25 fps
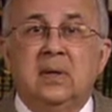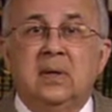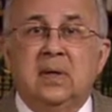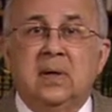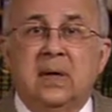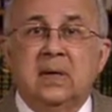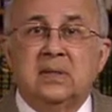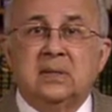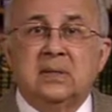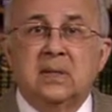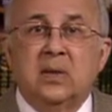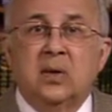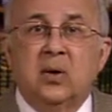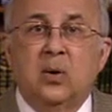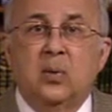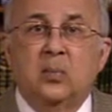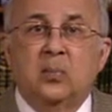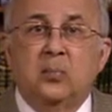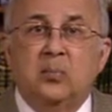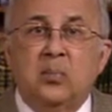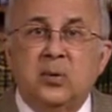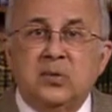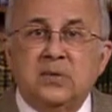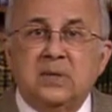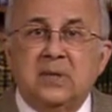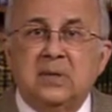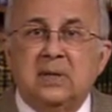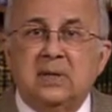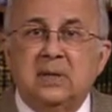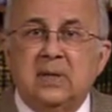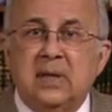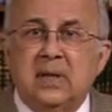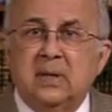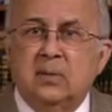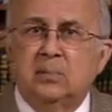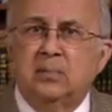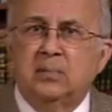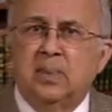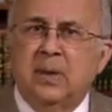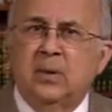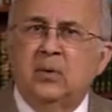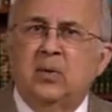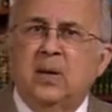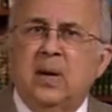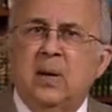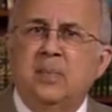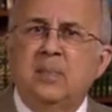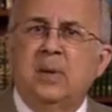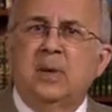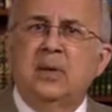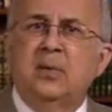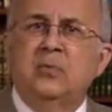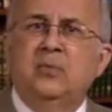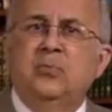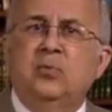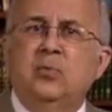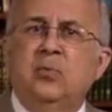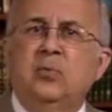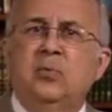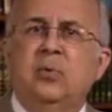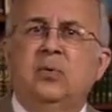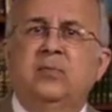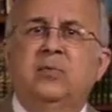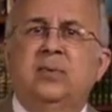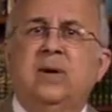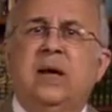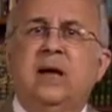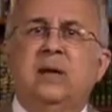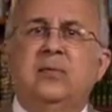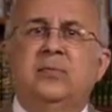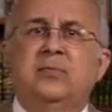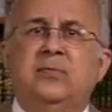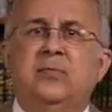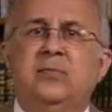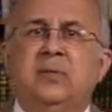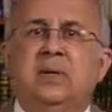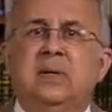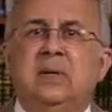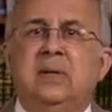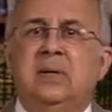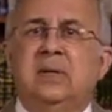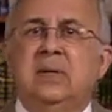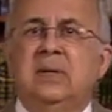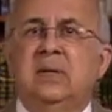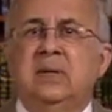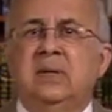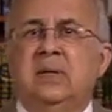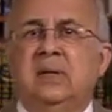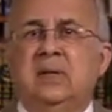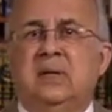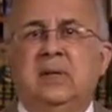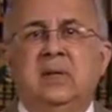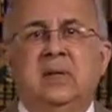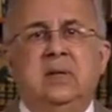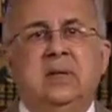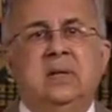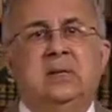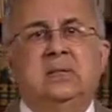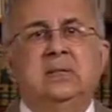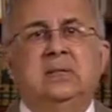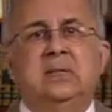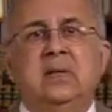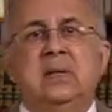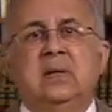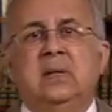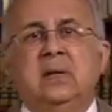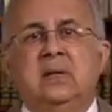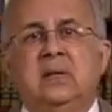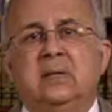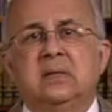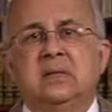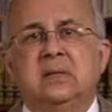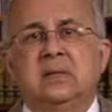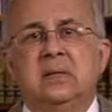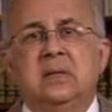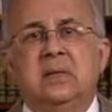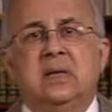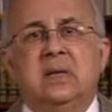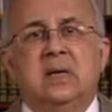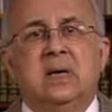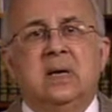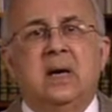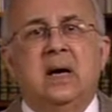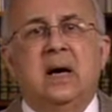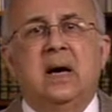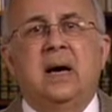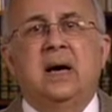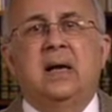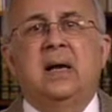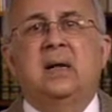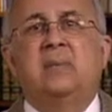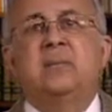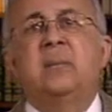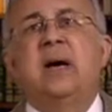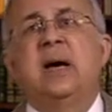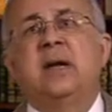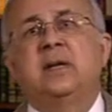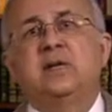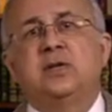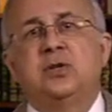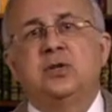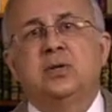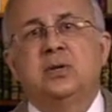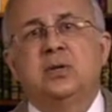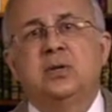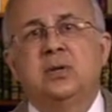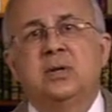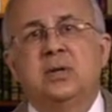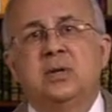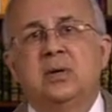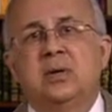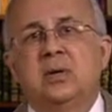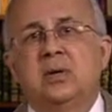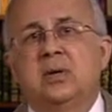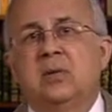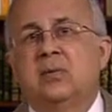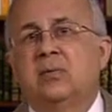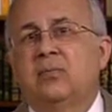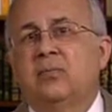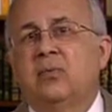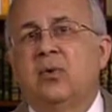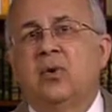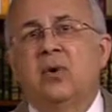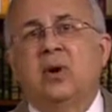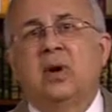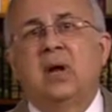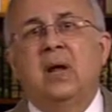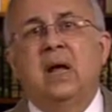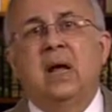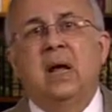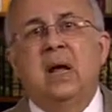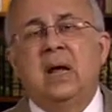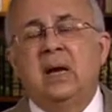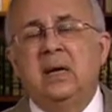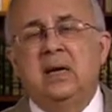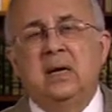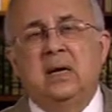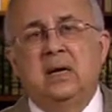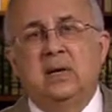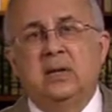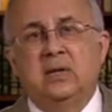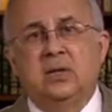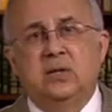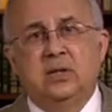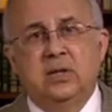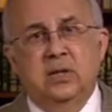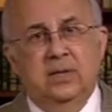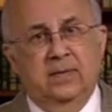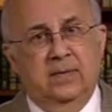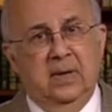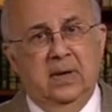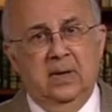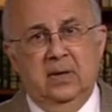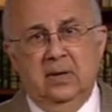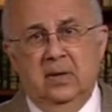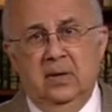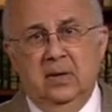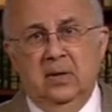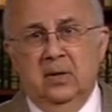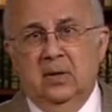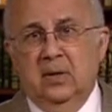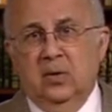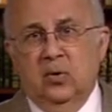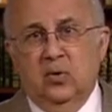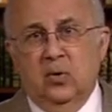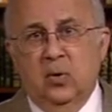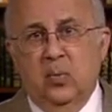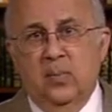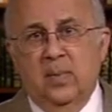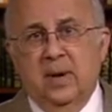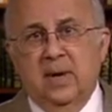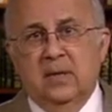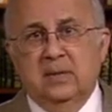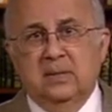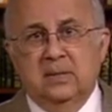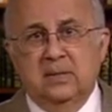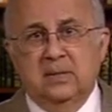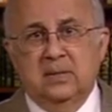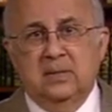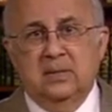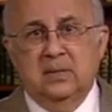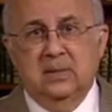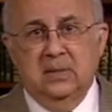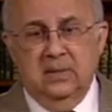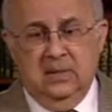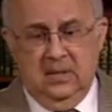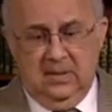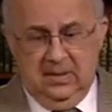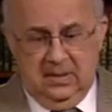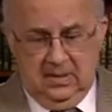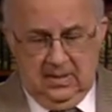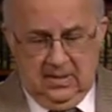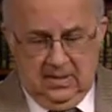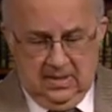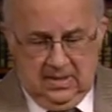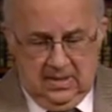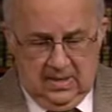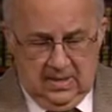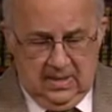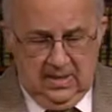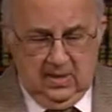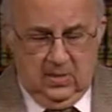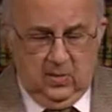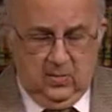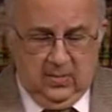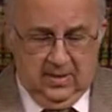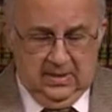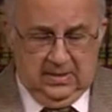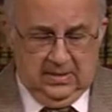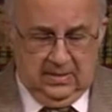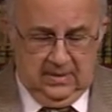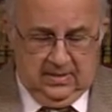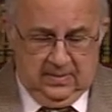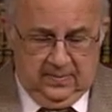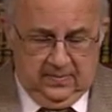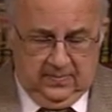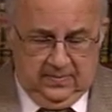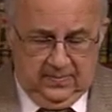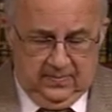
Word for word: As a composite and panoramic view of life, these tales are a match for any chivalric romance in the West.